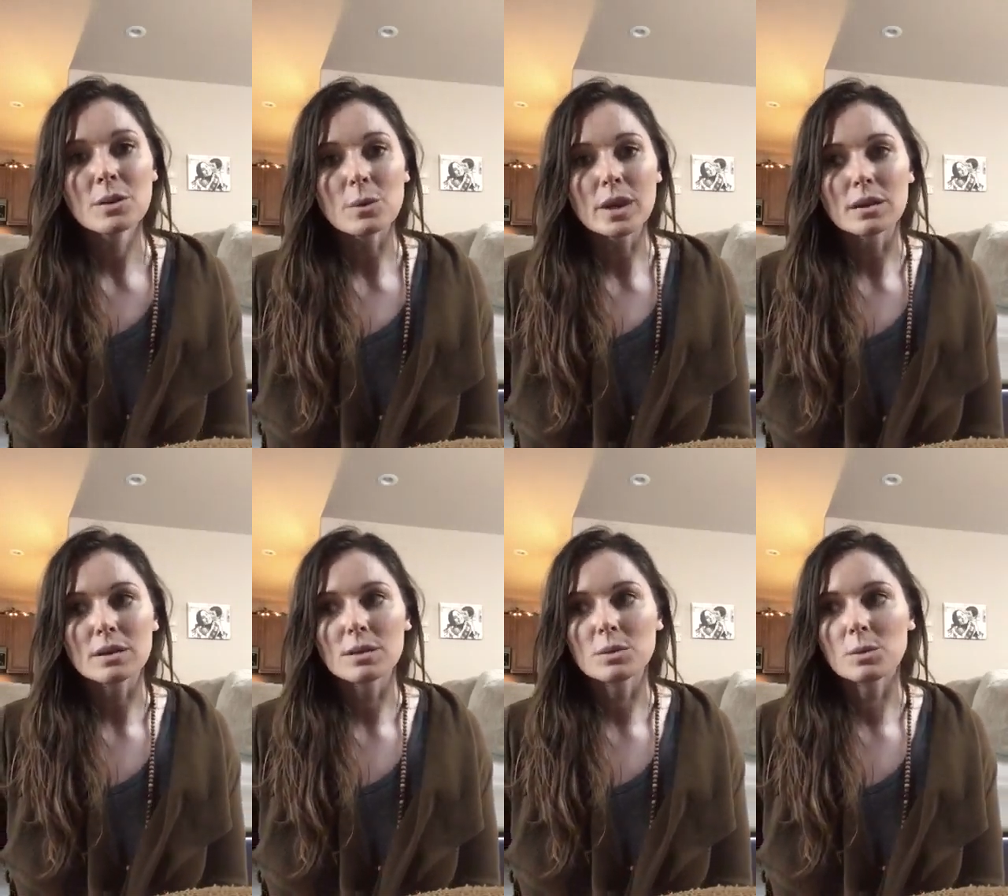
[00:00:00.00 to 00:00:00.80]

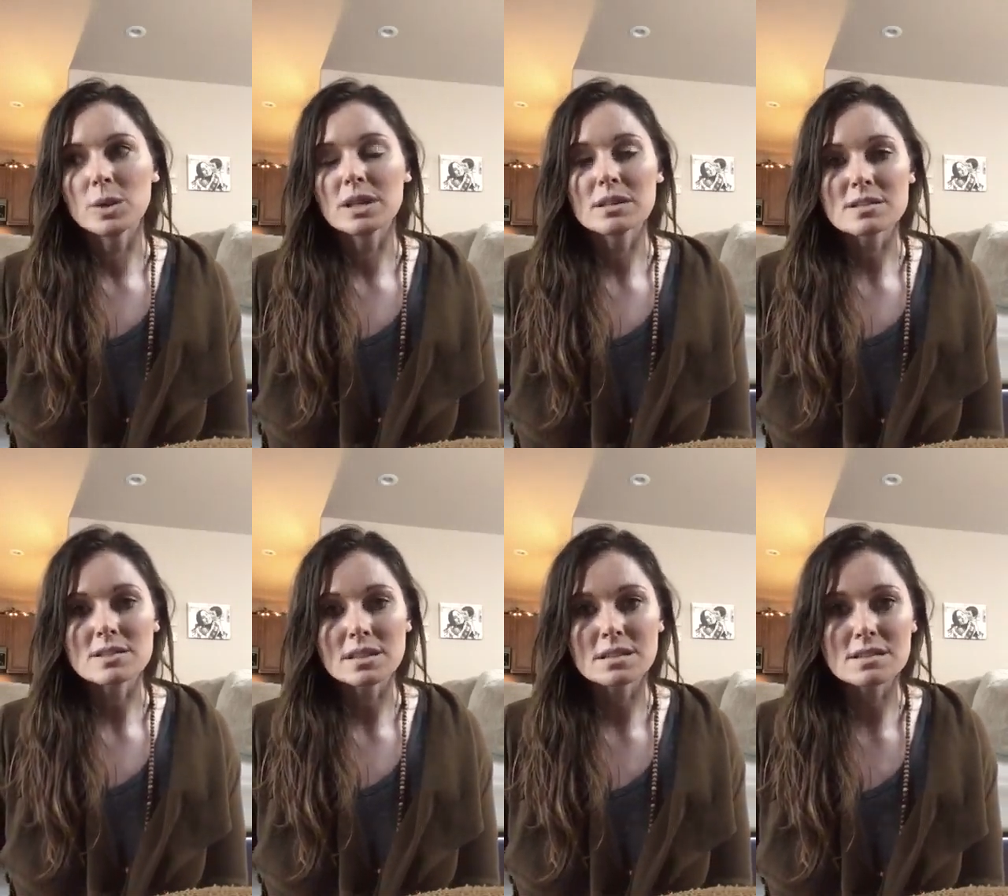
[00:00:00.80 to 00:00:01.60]
When we can
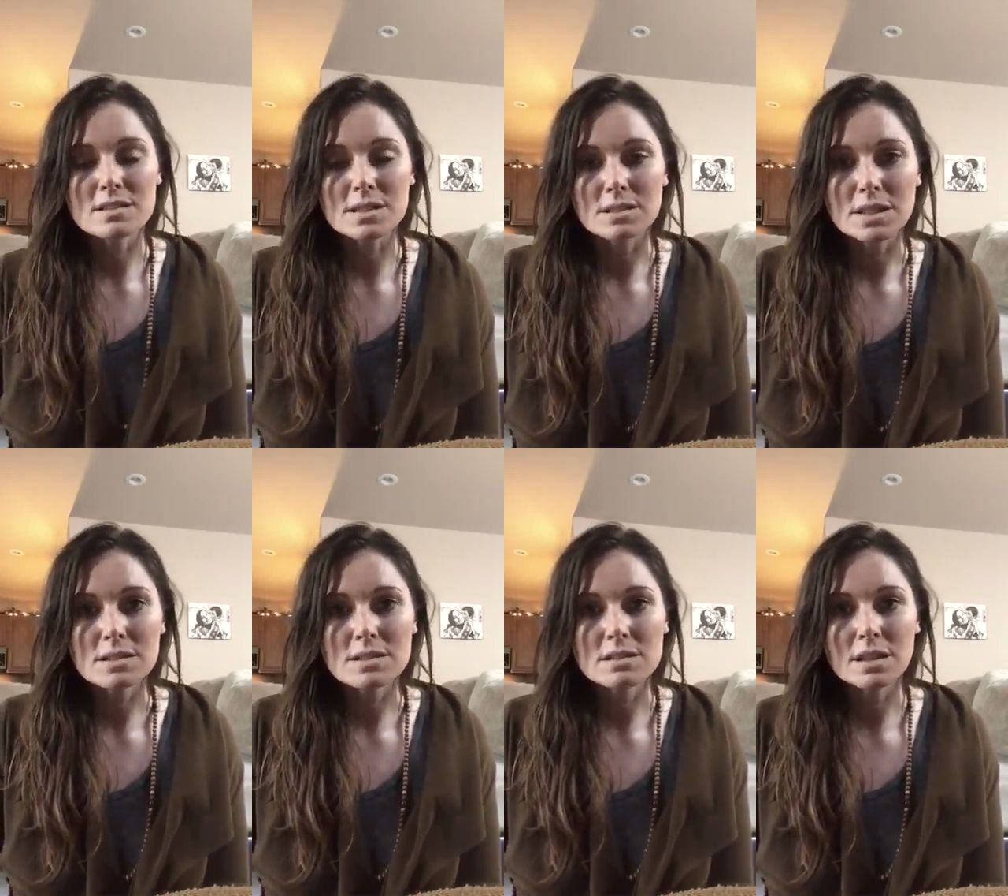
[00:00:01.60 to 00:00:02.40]
sit in
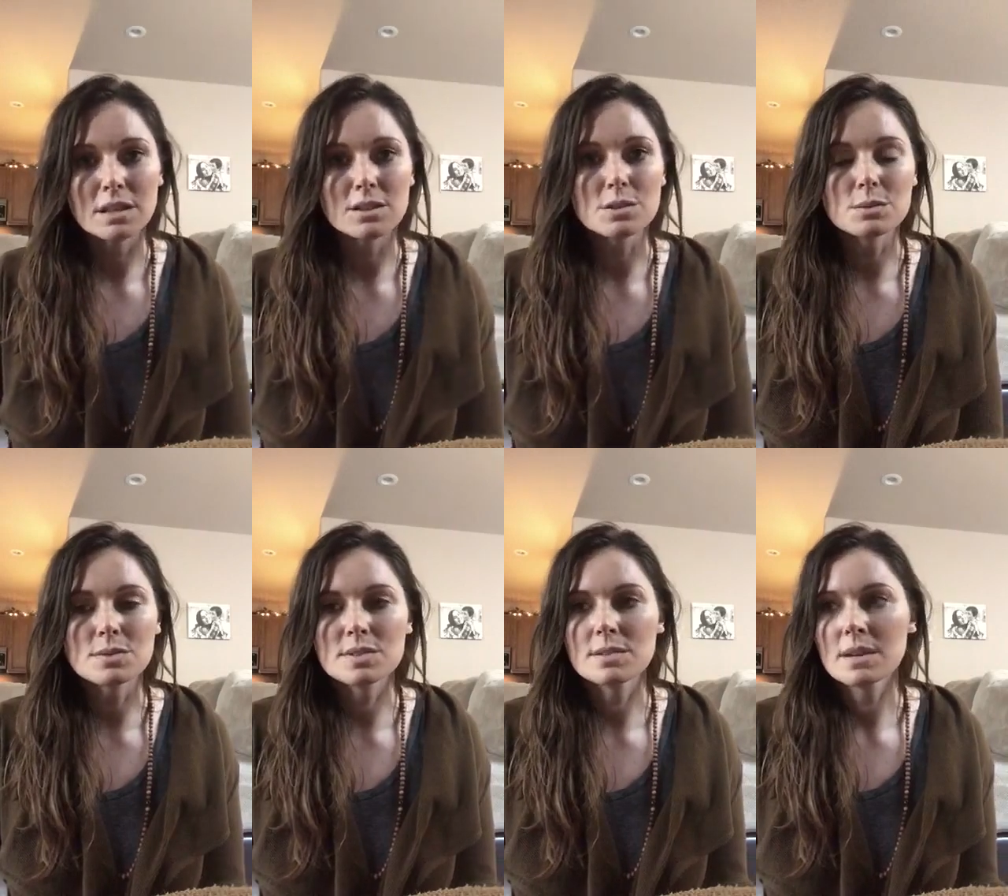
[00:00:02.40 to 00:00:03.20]
stillness and
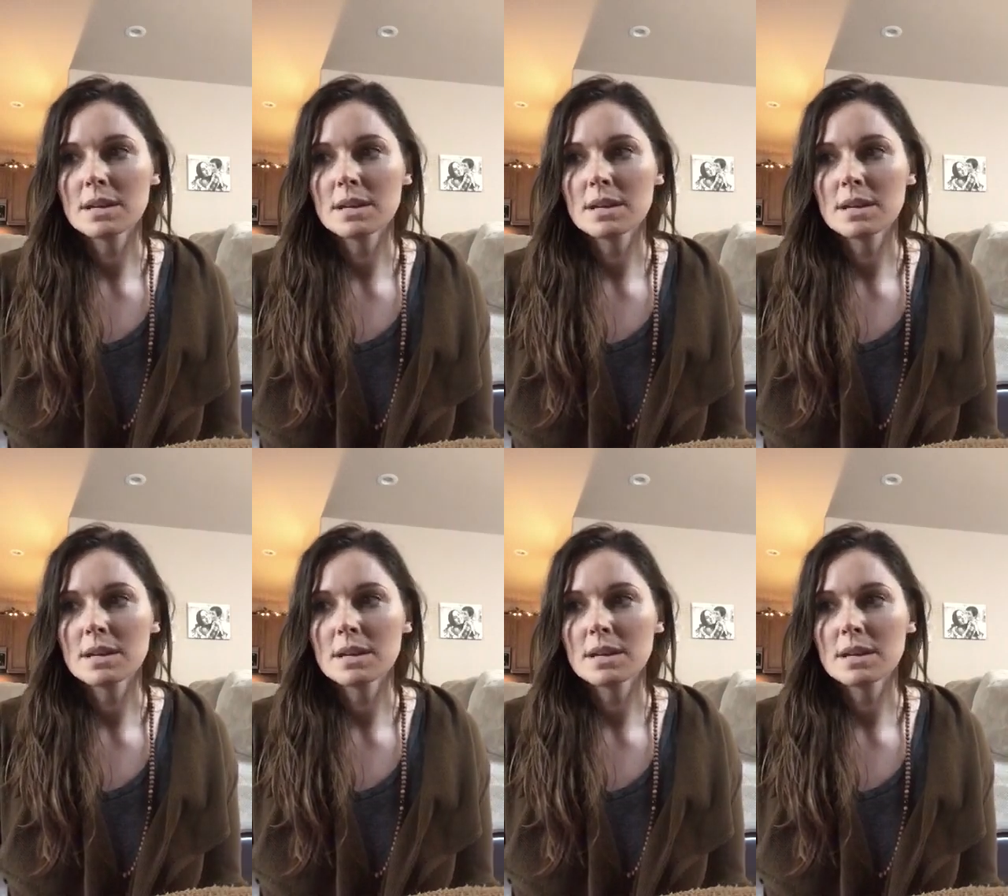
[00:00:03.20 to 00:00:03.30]
use